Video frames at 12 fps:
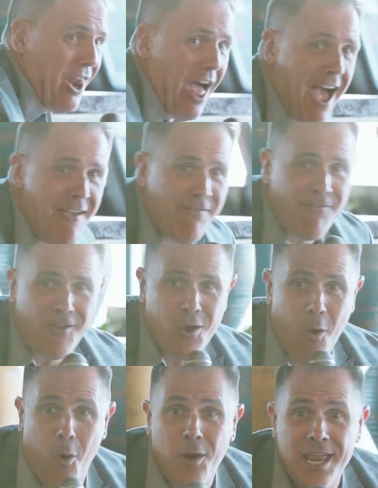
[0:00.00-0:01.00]
In life,
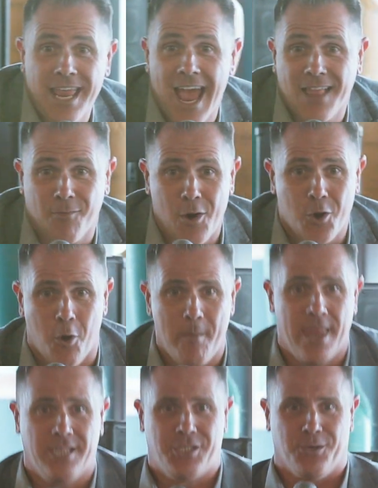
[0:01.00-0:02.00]
you only get what you're
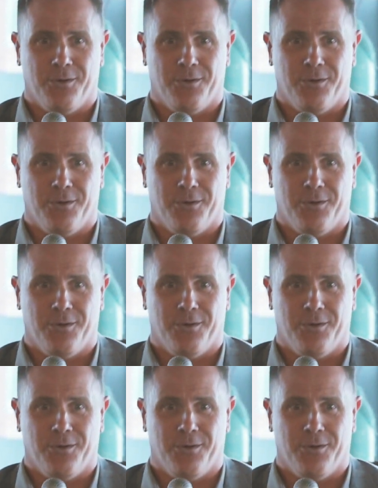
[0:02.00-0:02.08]
committed